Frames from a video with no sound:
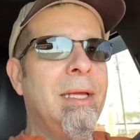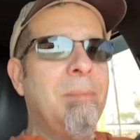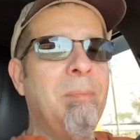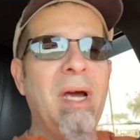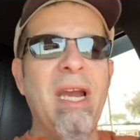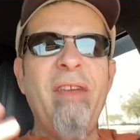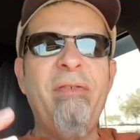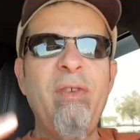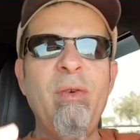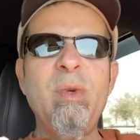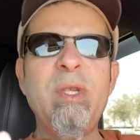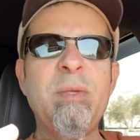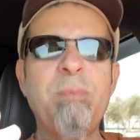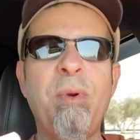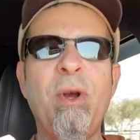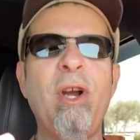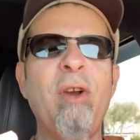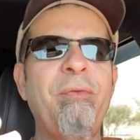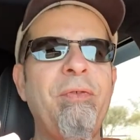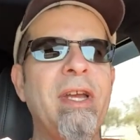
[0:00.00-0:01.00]
But if it was
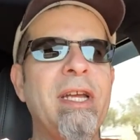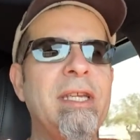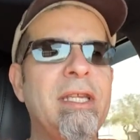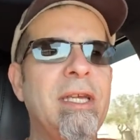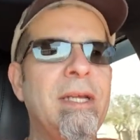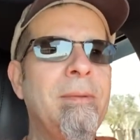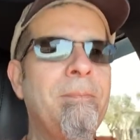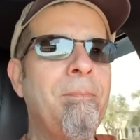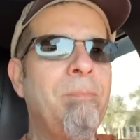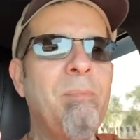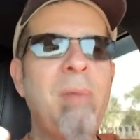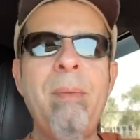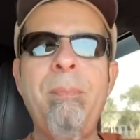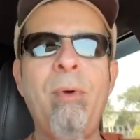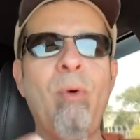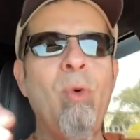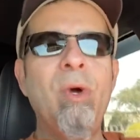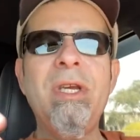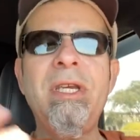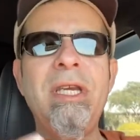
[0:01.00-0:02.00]
perfect,
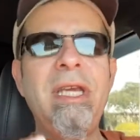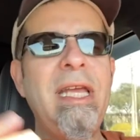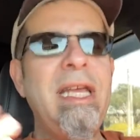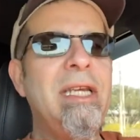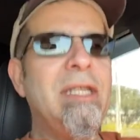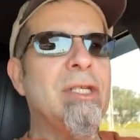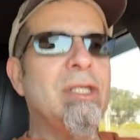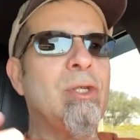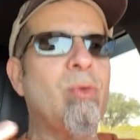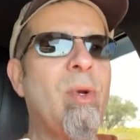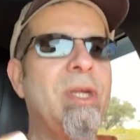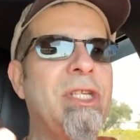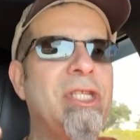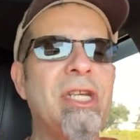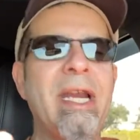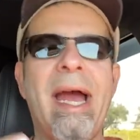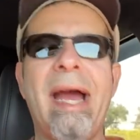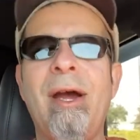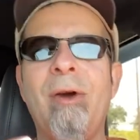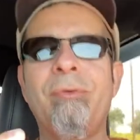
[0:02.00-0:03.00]
people wouldn't need to switch
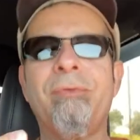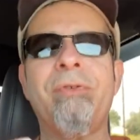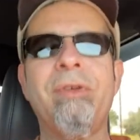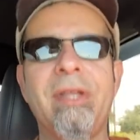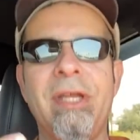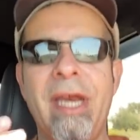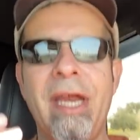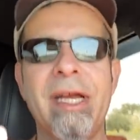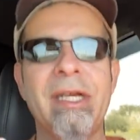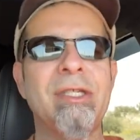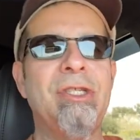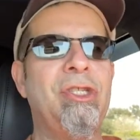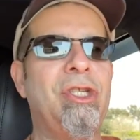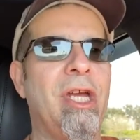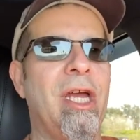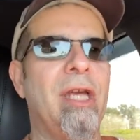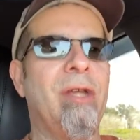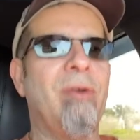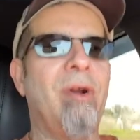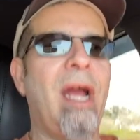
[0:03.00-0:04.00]
it out for the next
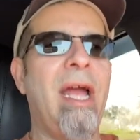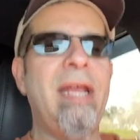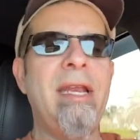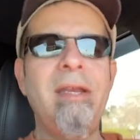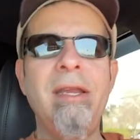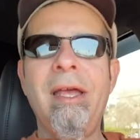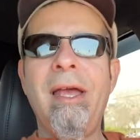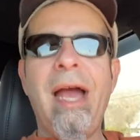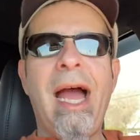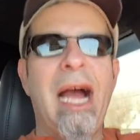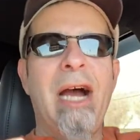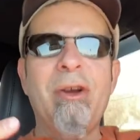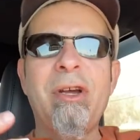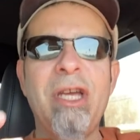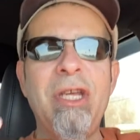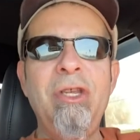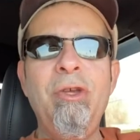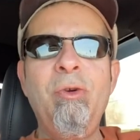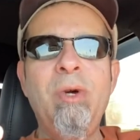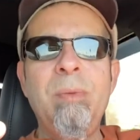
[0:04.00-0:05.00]
gen, right? How
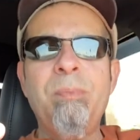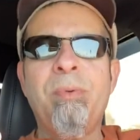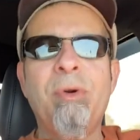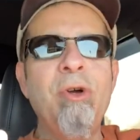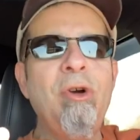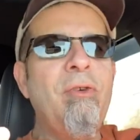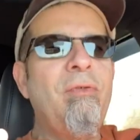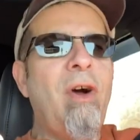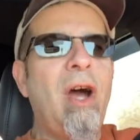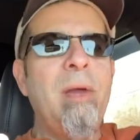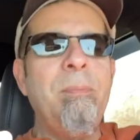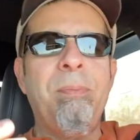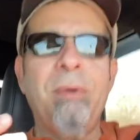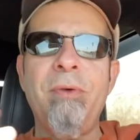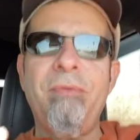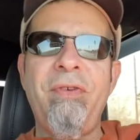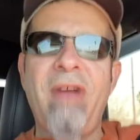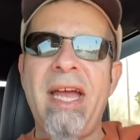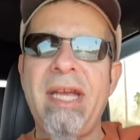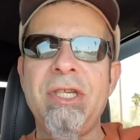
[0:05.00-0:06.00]
can you improve on
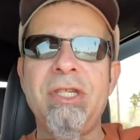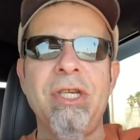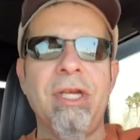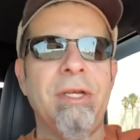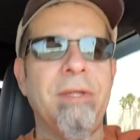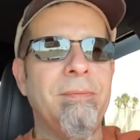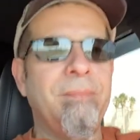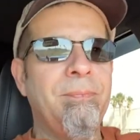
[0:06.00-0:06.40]
perfection?